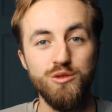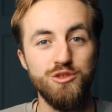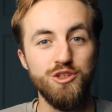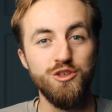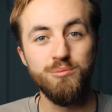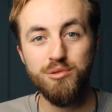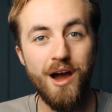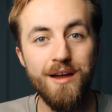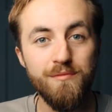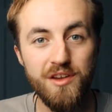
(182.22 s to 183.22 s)
YouTube,
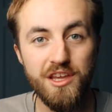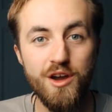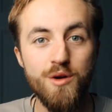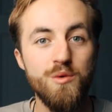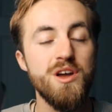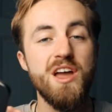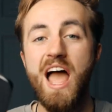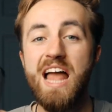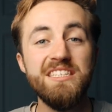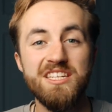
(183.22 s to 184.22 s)
Prime Video
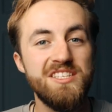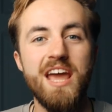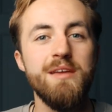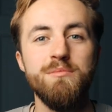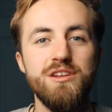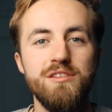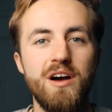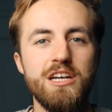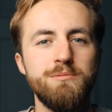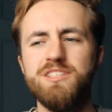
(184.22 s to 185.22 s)
entertainment
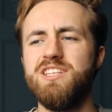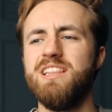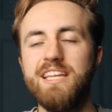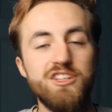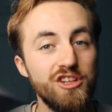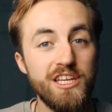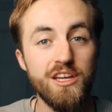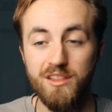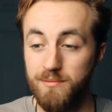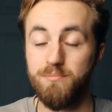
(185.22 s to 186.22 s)
device, because it literally
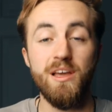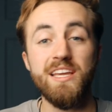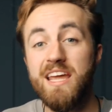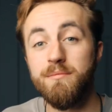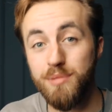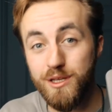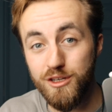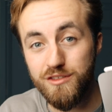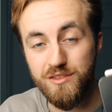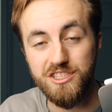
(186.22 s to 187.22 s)
again,
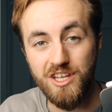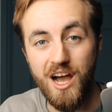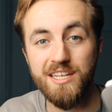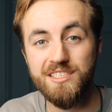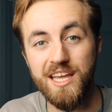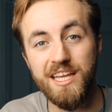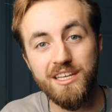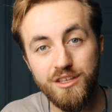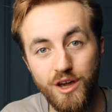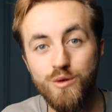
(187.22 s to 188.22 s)
because of the size, it
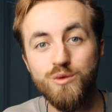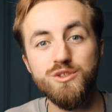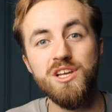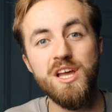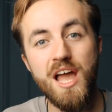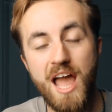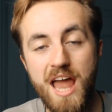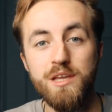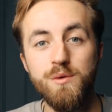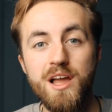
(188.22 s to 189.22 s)
goes
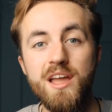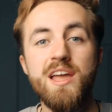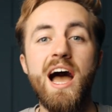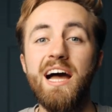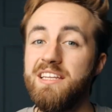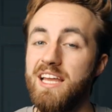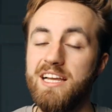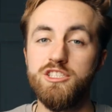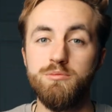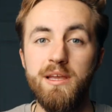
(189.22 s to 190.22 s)
anywhere, and it
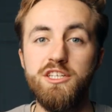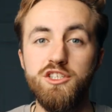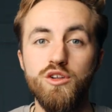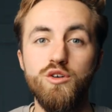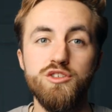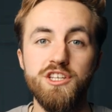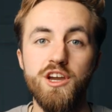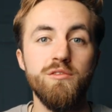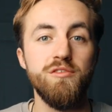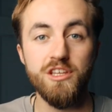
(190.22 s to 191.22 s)
has spatial
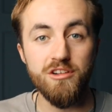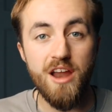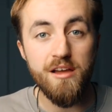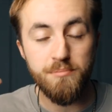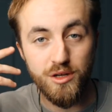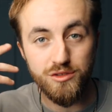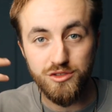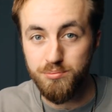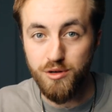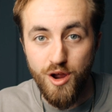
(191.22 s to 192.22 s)
audio for your
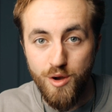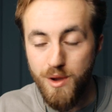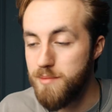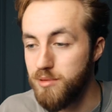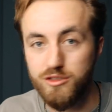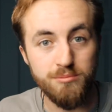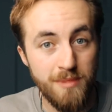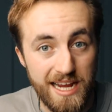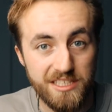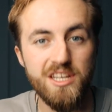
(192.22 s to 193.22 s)
AirPods Pro, AirPods
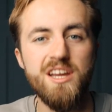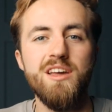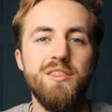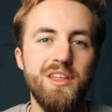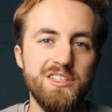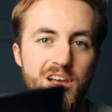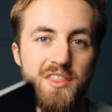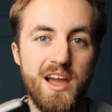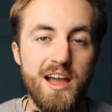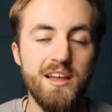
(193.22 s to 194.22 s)
Max and things like
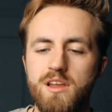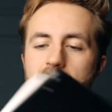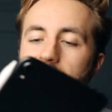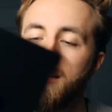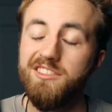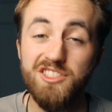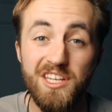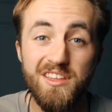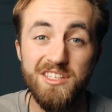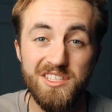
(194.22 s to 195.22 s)
that. I can
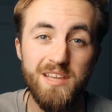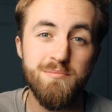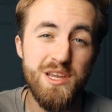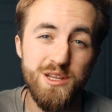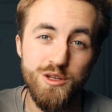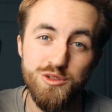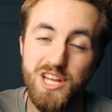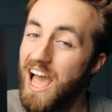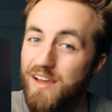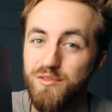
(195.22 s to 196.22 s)
see this thing being used
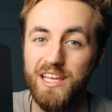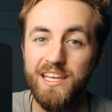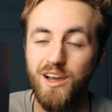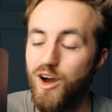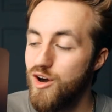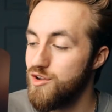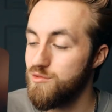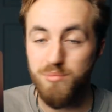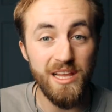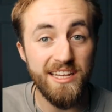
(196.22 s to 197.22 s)
heavily
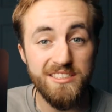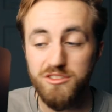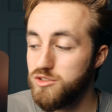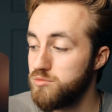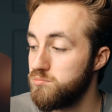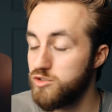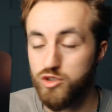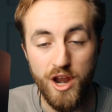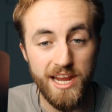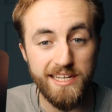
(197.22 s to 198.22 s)
on planes,
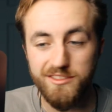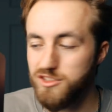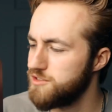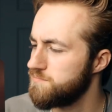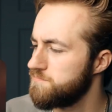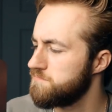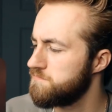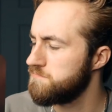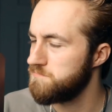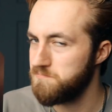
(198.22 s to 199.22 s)
trains,
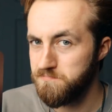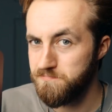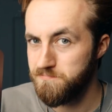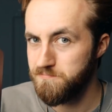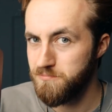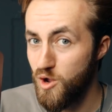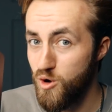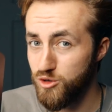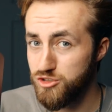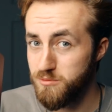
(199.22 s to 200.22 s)

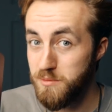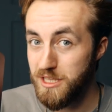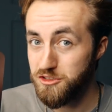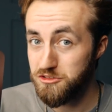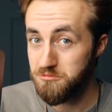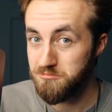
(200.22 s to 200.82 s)
automobiles.